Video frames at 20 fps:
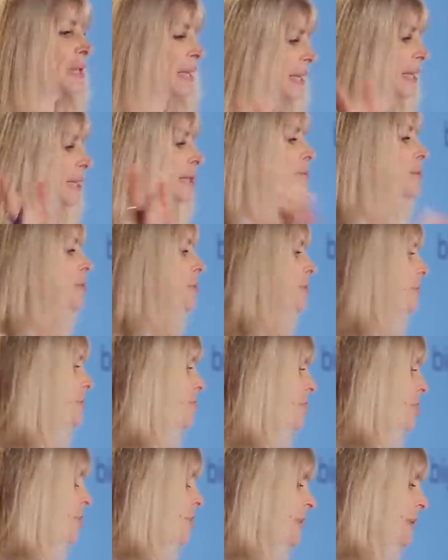So here's what
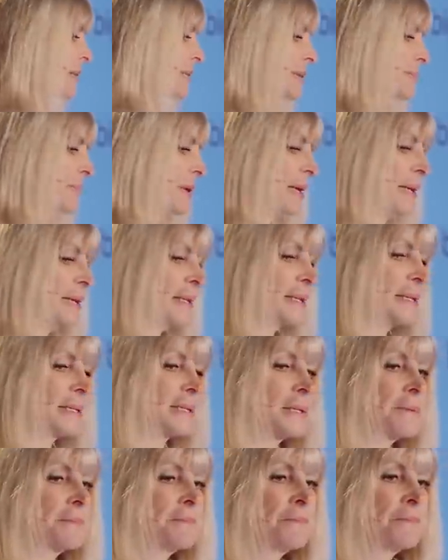neurobics
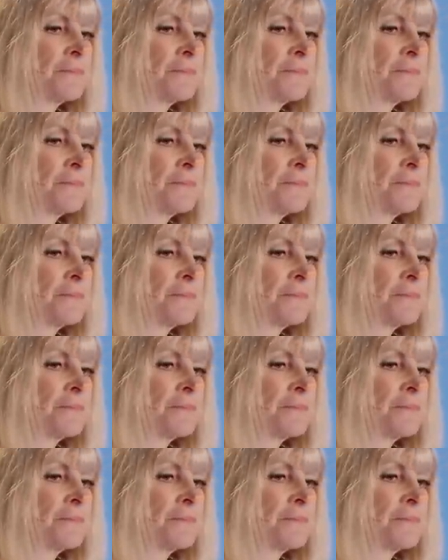means.